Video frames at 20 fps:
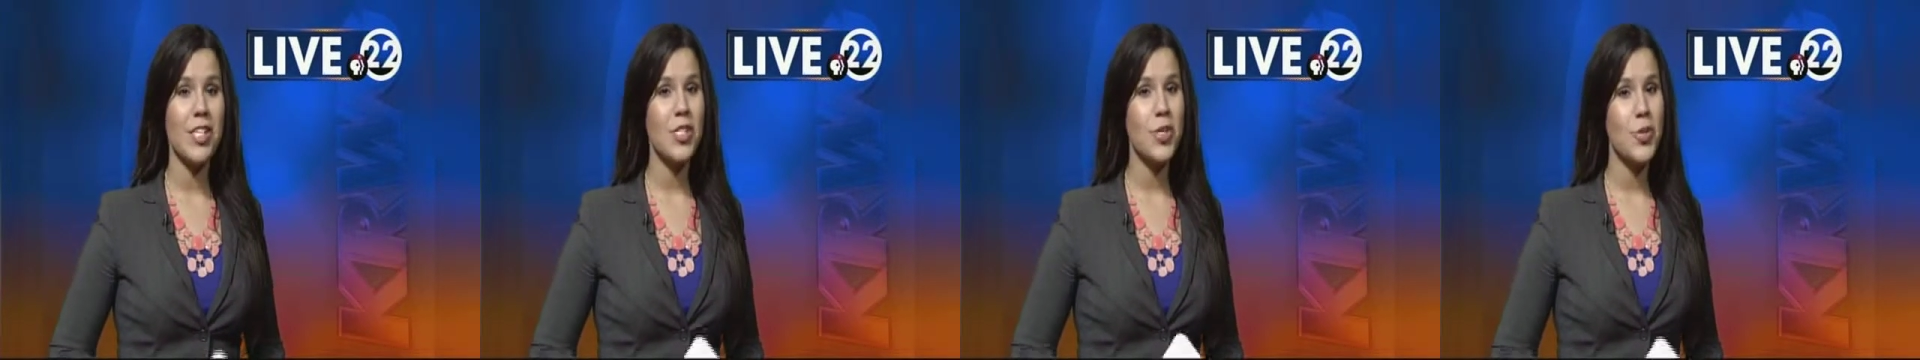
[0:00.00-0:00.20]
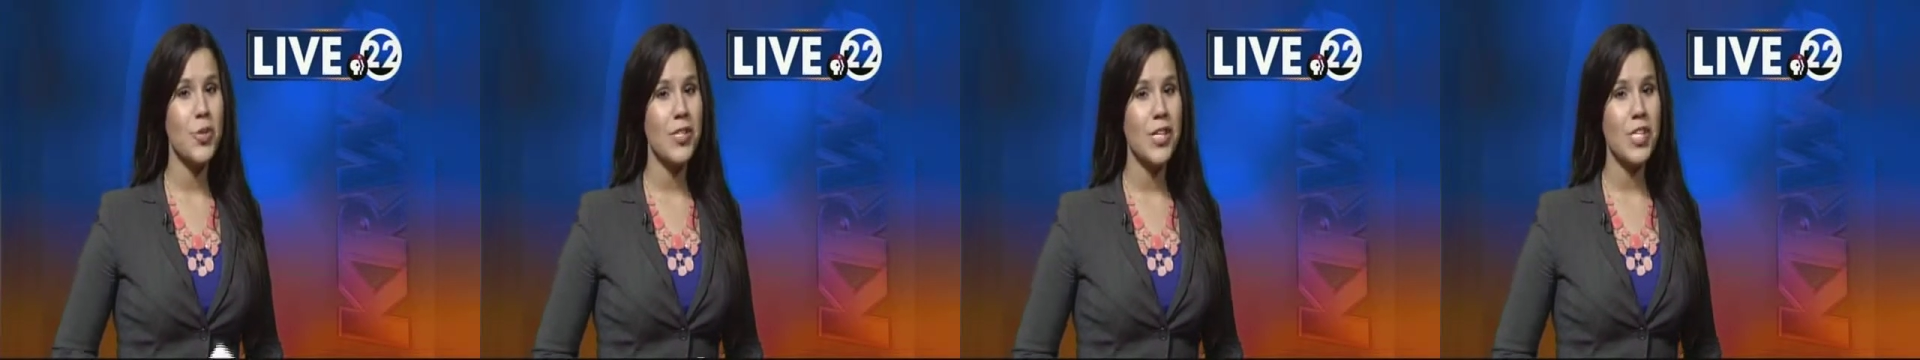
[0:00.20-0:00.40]

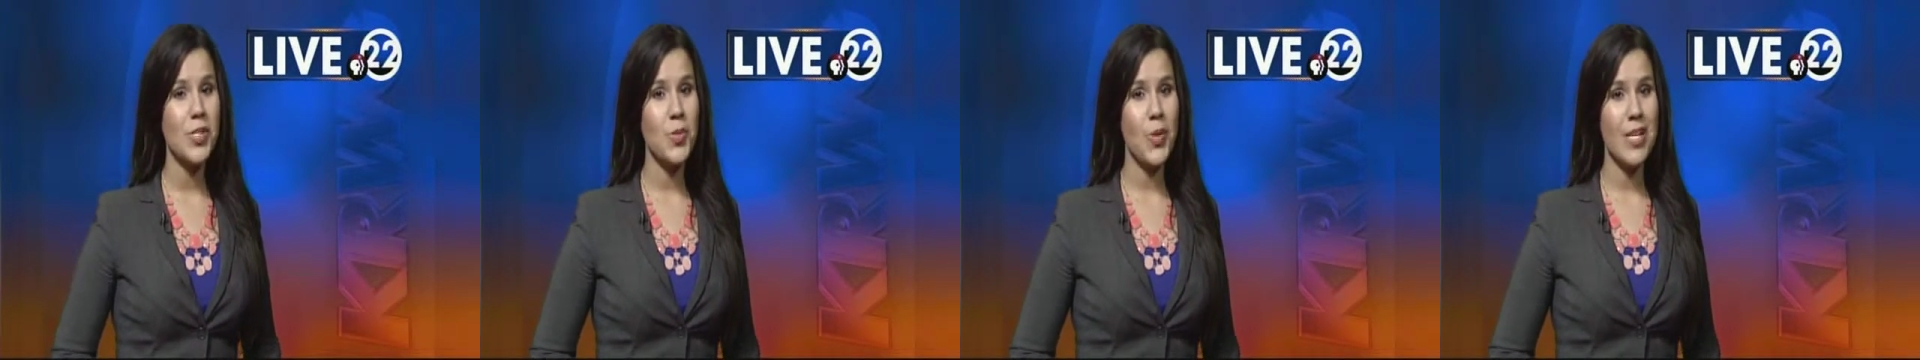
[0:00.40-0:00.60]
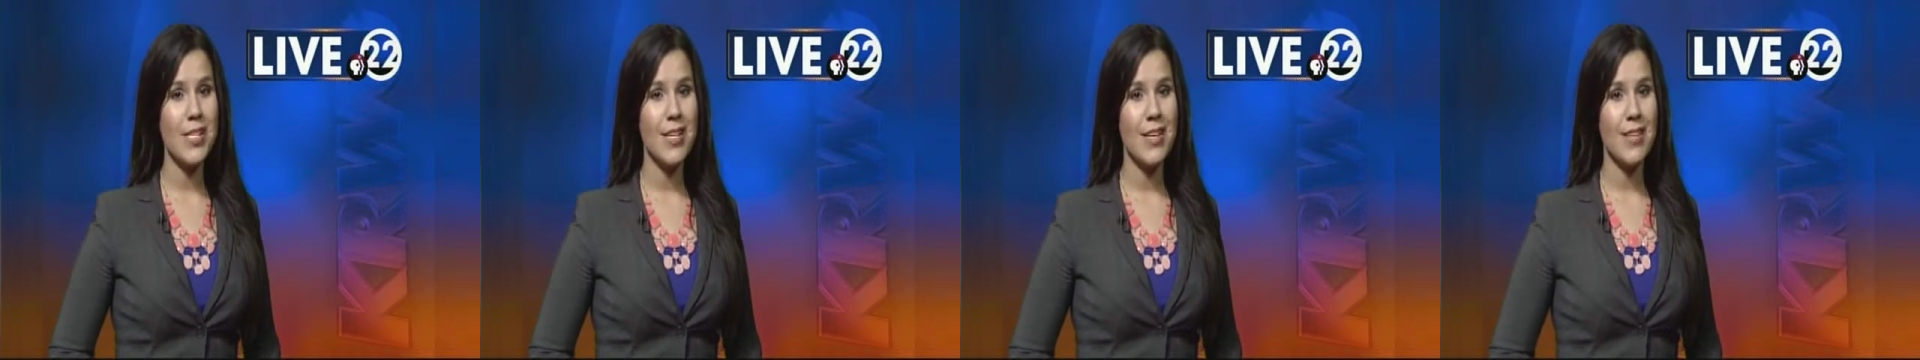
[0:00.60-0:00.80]
Cruces
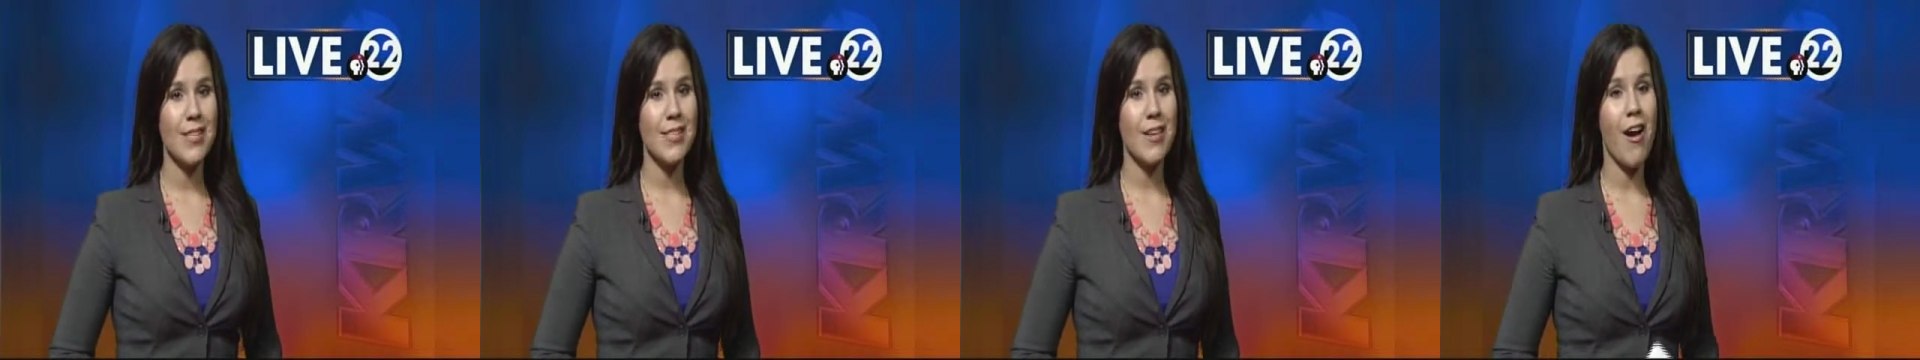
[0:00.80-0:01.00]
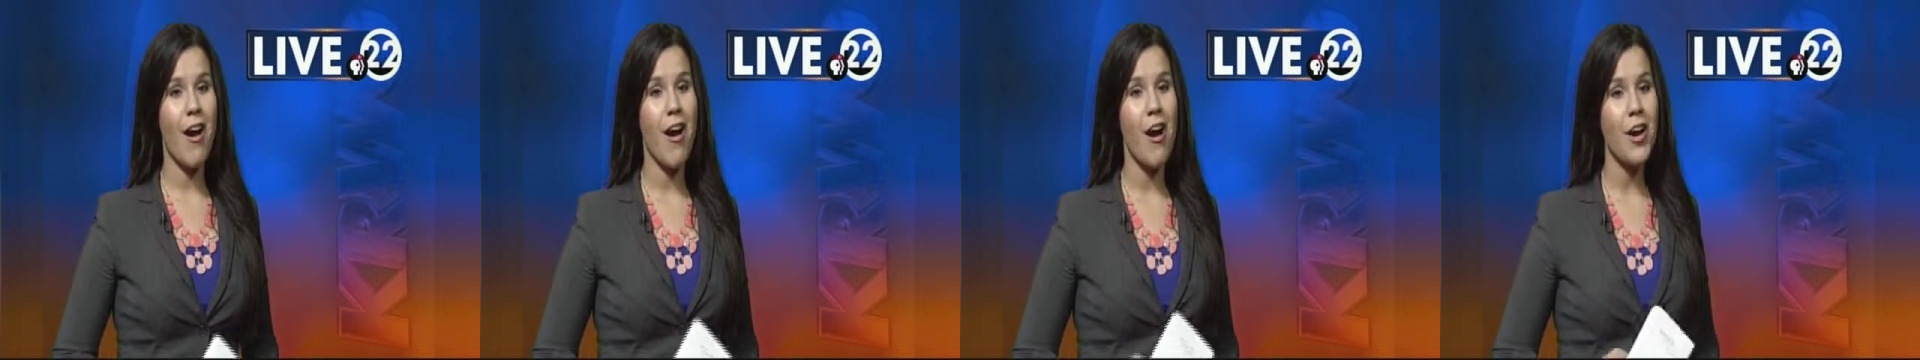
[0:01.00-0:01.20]
residents'
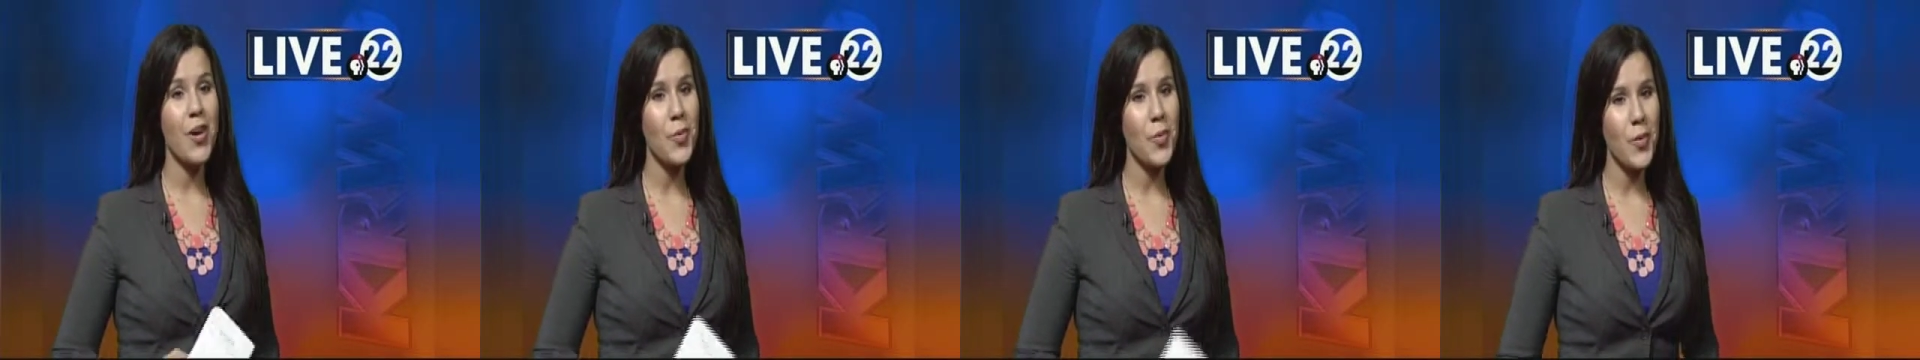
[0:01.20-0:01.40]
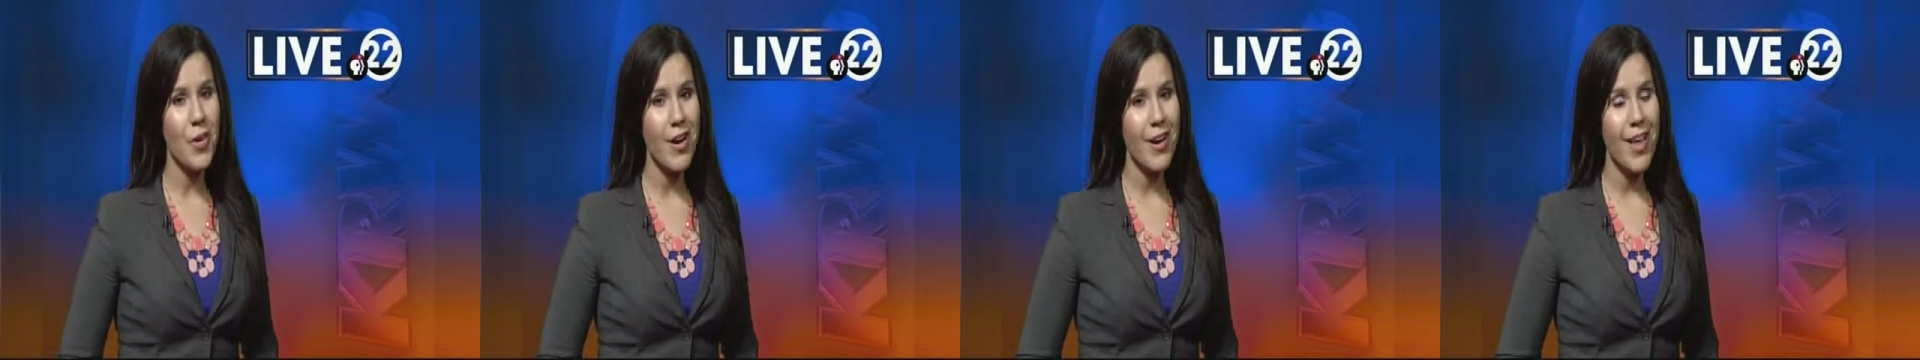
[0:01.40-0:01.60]
hard
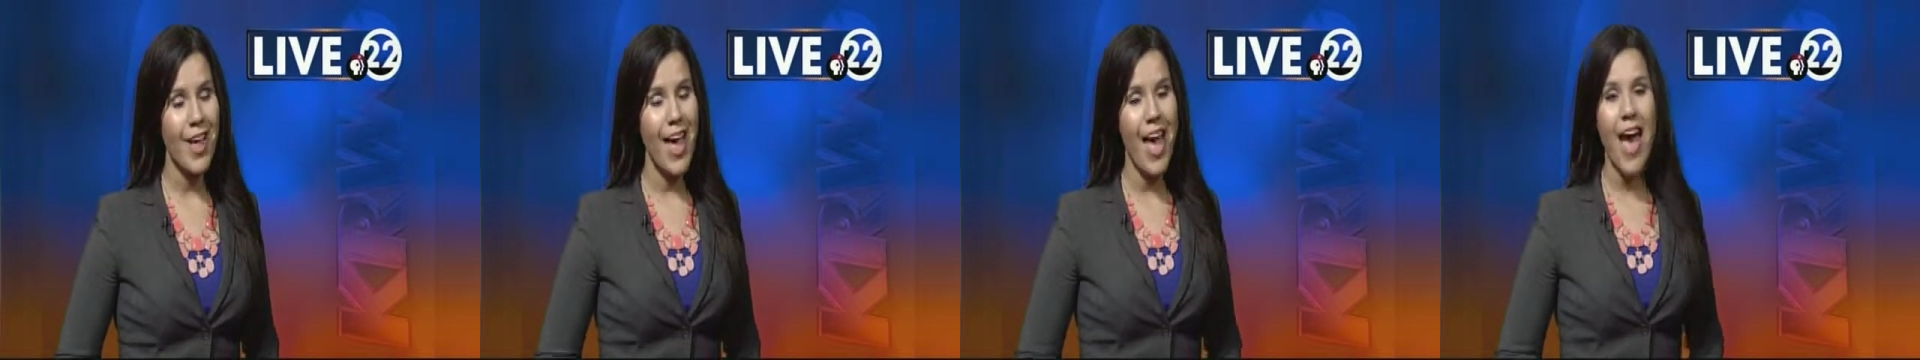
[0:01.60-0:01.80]
work